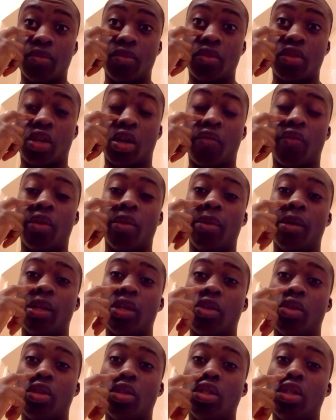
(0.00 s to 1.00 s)
So hopefully we can
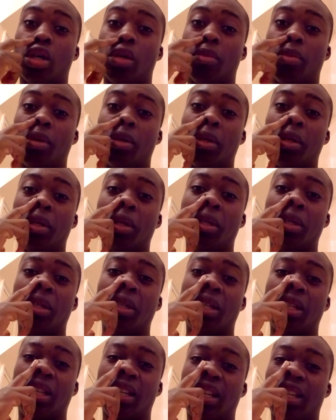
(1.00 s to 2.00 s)
do the job.
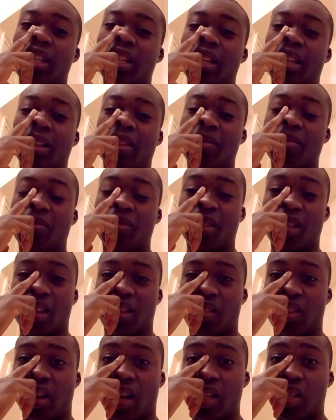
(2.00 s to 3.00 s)
And yeah, if
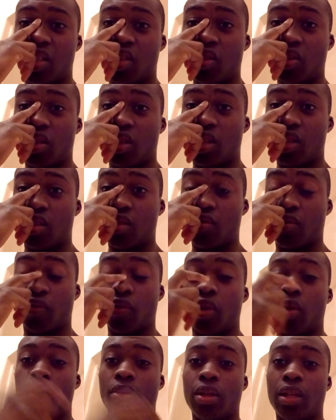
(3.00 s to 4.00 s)
you guys enjoyed this
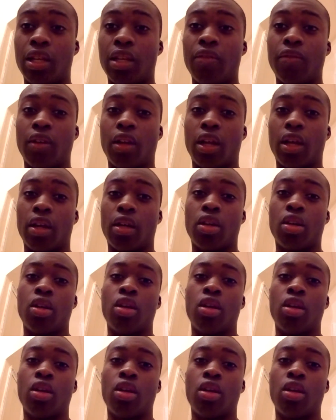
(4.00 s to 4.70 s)
review, leave a like.